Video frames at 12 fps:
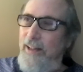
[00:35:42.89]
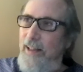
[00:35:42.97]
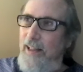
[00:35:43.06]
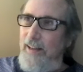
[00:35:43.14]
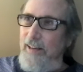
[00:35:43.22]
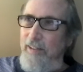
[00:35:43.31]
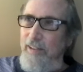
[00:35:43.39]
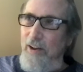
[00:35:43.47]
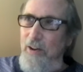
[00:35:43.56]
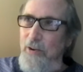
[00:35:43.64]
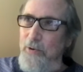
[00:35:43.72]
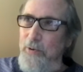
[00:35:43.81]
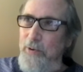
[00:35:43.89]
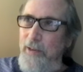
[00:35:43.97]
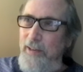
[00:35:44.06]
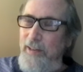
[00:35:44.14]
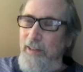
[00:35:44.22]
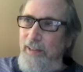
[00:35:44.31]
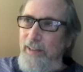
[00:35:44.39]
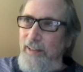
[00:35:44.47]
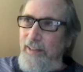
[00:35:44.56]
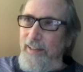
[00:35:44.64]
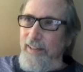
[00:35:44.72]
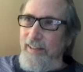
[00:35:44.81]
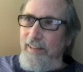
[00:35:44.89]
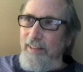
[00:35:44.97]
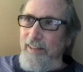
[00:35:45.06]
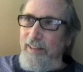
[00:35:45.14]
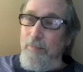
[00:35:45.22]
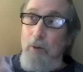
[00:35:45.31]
And so it's